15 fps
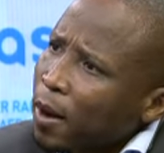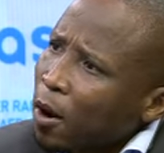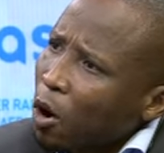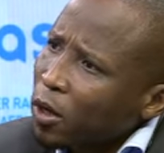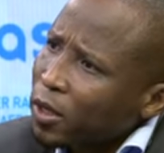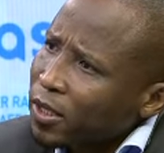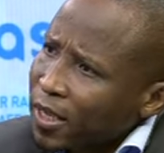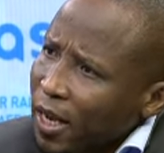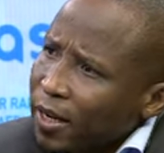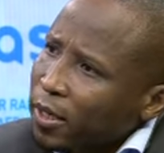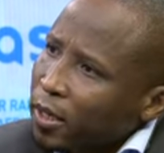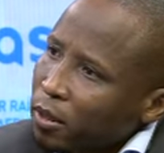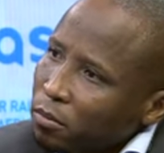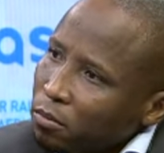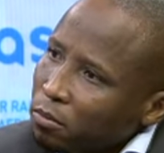on
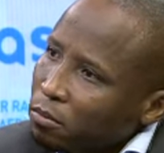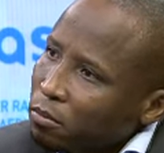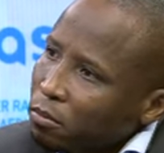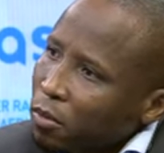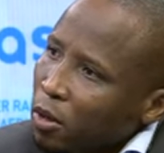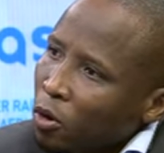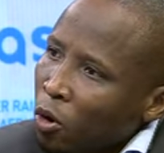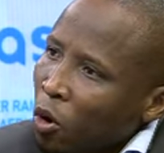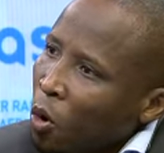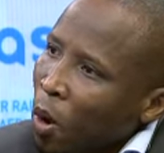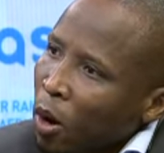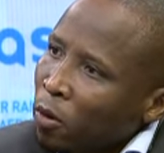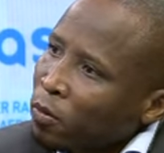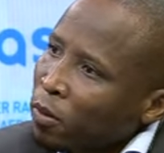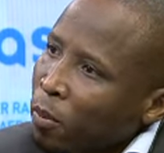Sunday, no
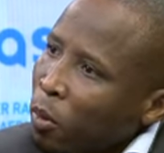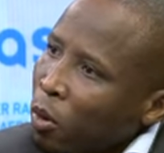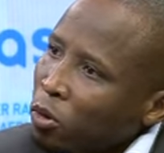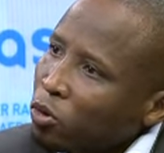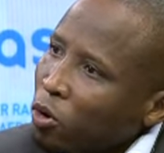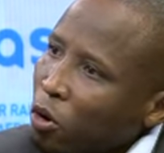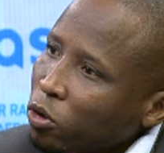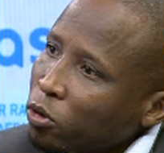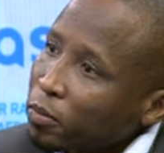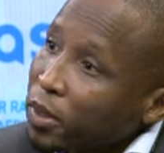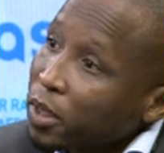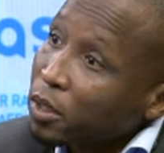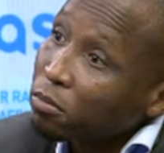one of the board called me.